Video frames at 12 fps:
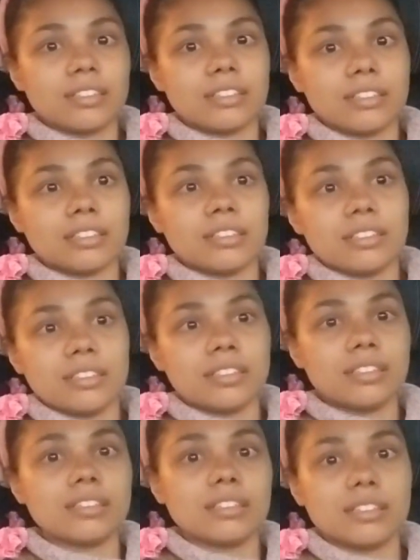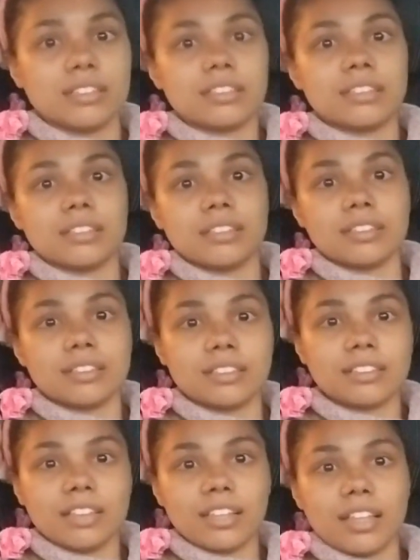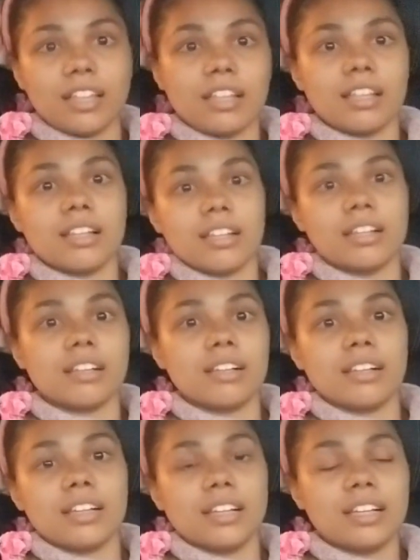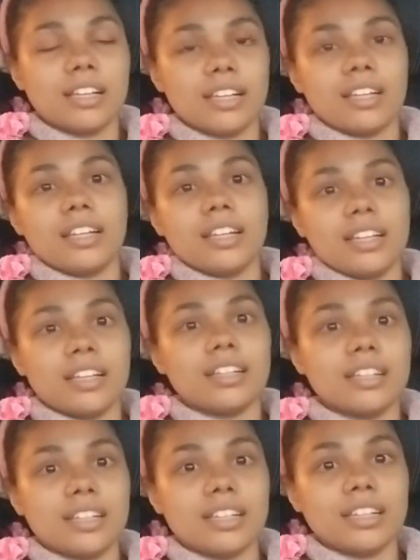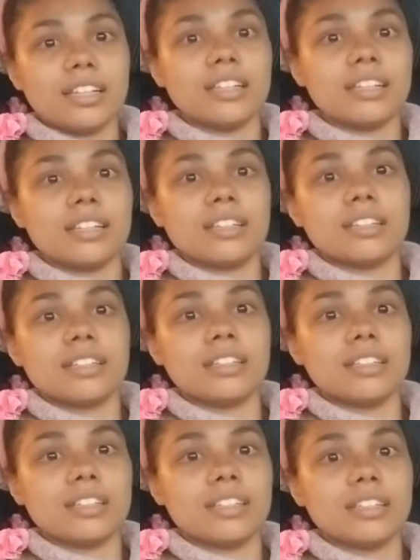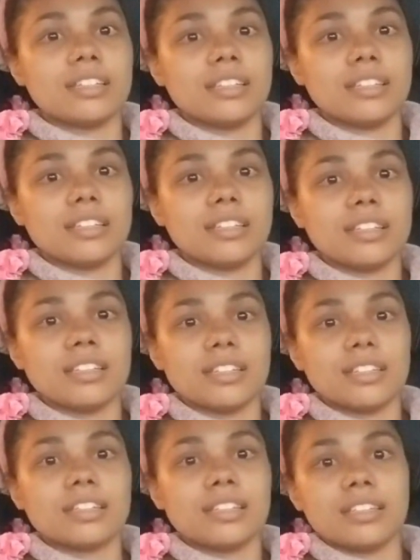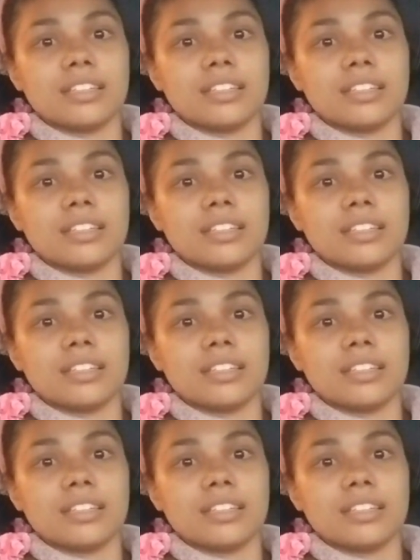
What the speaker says: (silent)